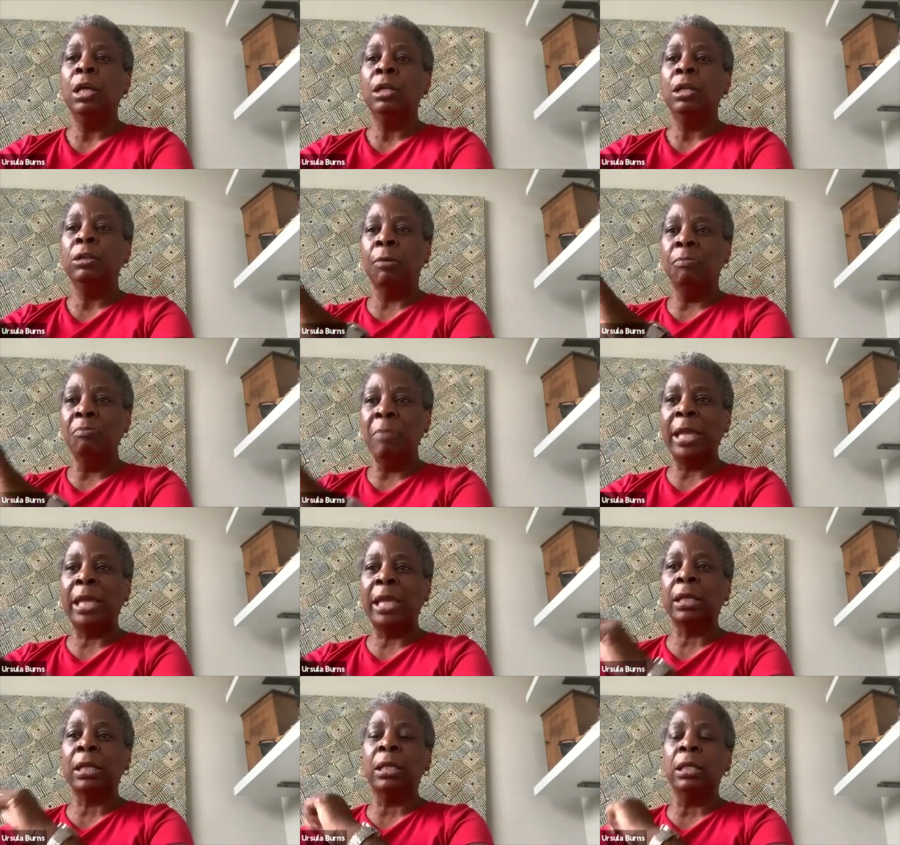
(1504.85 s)
to
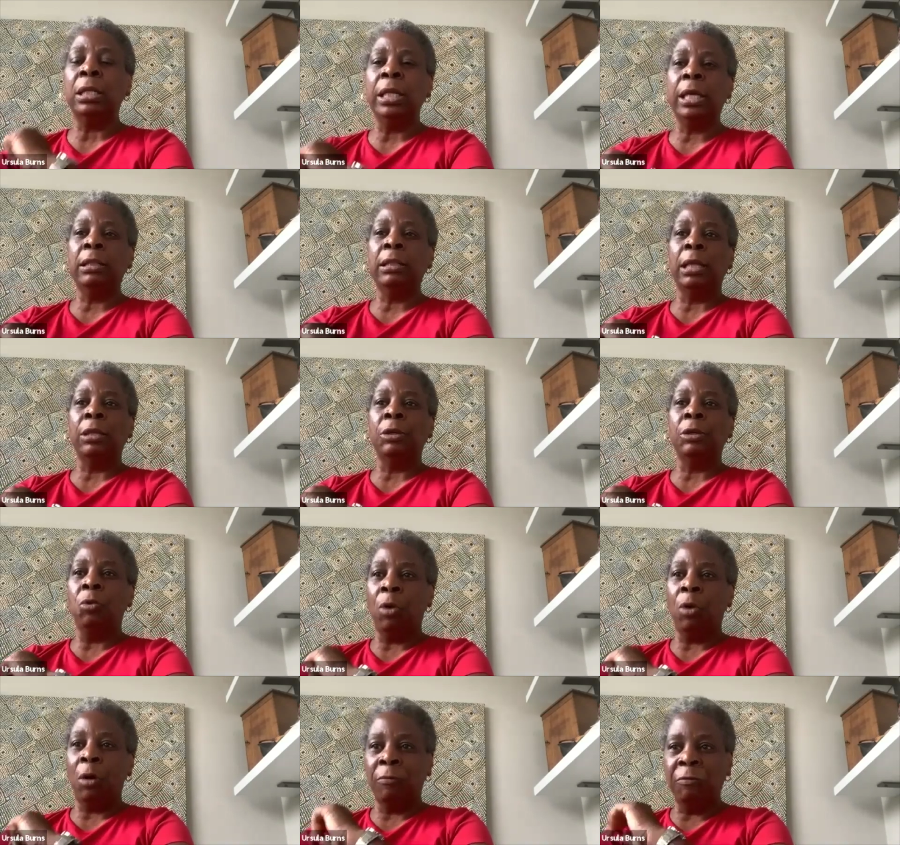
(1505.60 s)
make it clear that
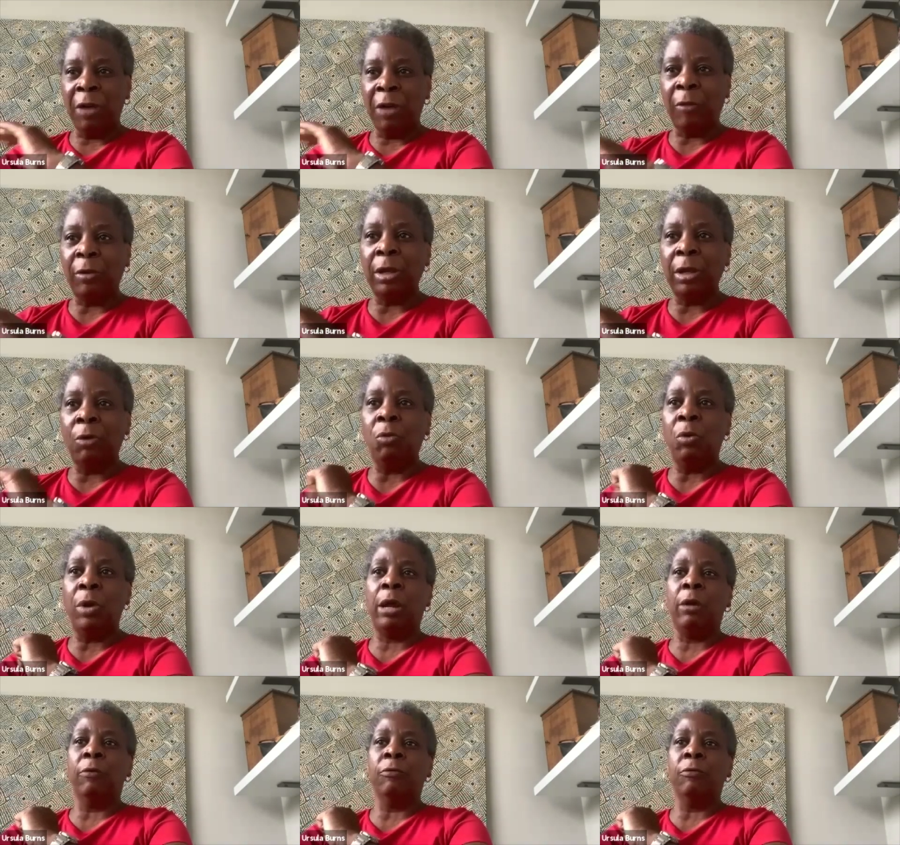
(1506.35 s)
you are very
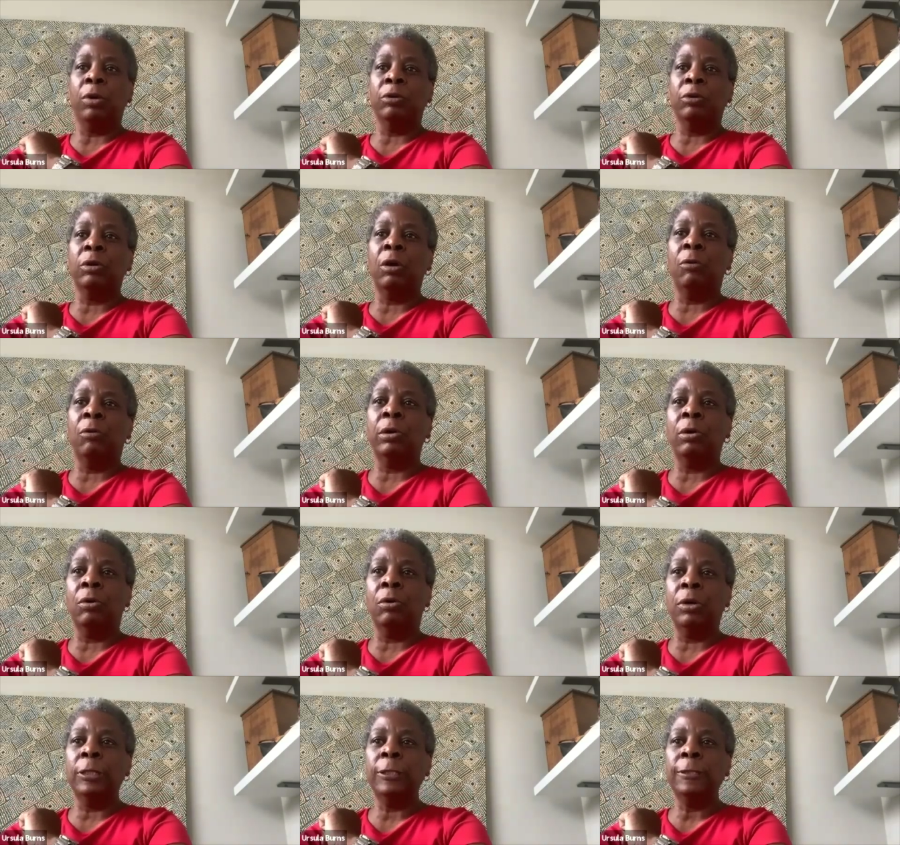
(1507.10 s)
aware of what's going
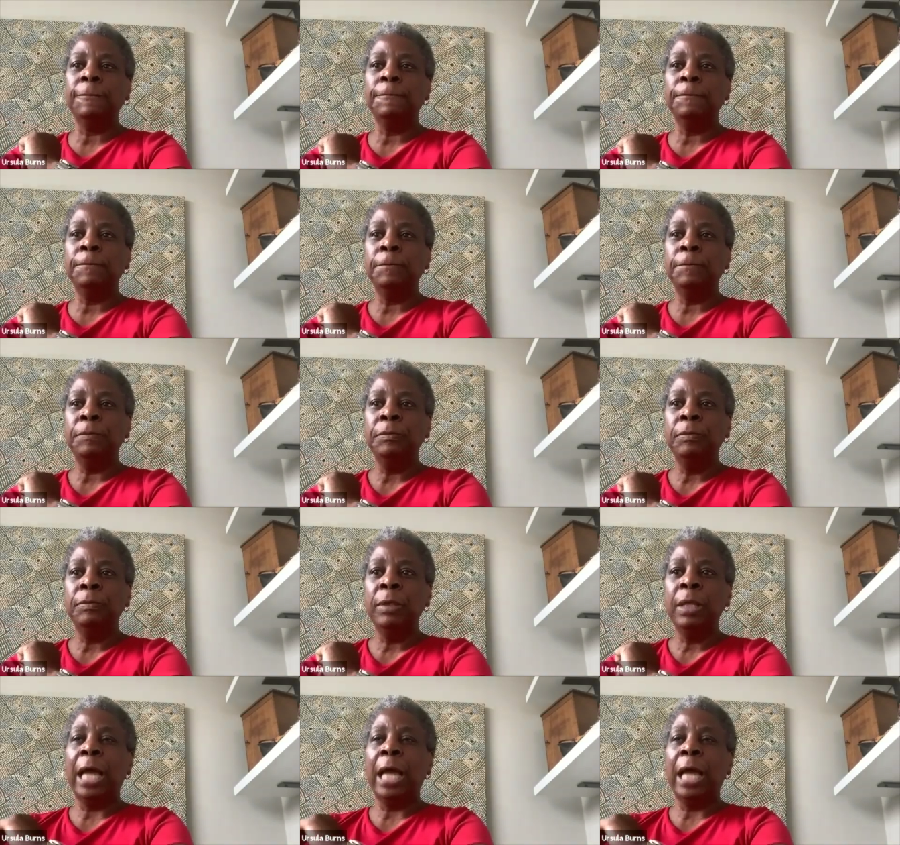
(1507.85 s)
on,
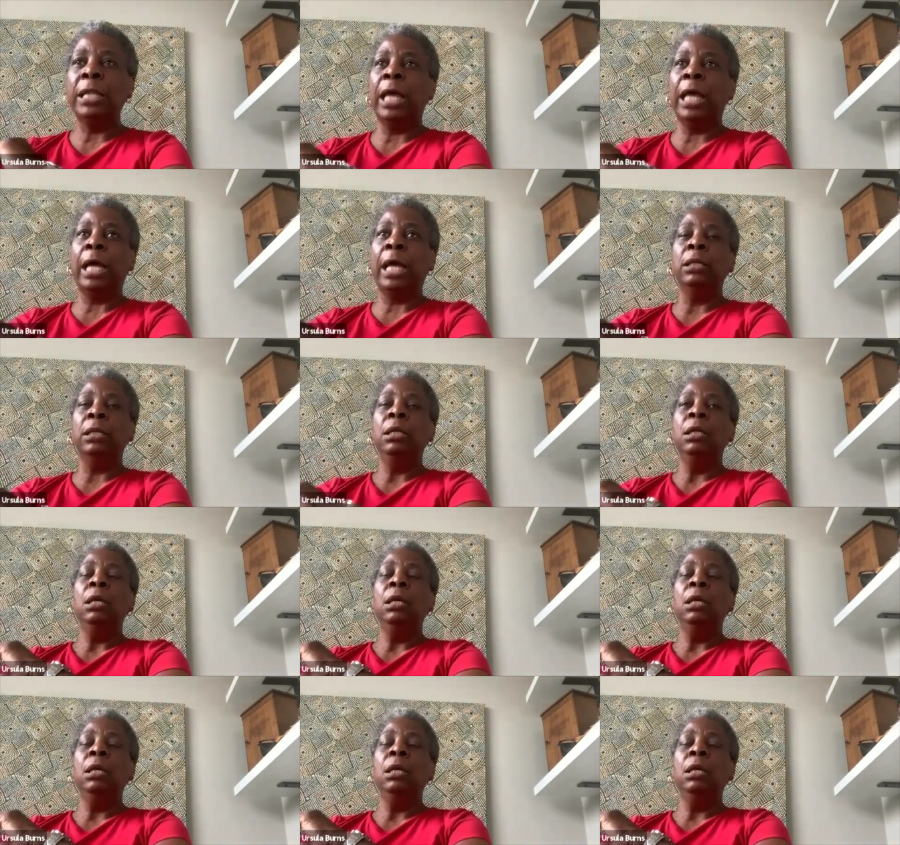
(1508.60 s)
and that